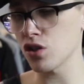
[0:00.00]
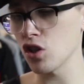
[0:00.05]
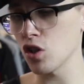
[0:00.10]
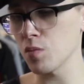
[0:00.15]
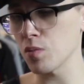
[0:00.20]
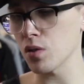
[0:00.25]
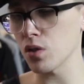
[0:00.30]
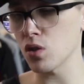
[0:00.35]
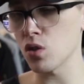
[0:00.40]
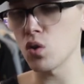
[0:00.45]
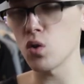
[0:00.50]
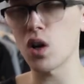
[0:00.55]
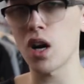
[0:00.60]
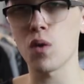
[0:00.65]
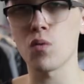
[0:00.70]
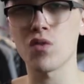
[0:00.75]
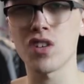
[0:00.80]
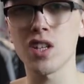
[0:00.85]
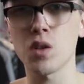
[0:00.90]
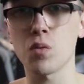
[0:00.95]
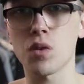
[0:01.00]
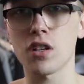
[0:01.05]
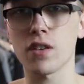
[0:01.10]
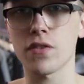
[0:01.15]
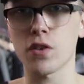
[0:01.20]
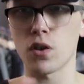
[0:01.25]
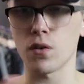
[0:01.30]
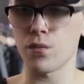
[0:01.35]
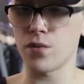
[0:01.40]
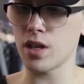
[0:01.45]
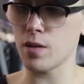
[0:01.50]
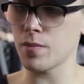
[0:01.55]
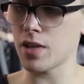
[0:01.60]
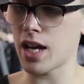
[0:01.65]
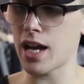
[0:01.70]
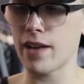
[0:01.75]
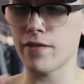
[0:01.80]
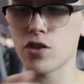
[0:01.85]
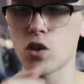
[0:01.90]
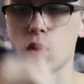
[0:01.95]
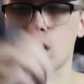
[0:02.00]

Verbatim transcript: super cool. I really wonder if it'll fit me. I have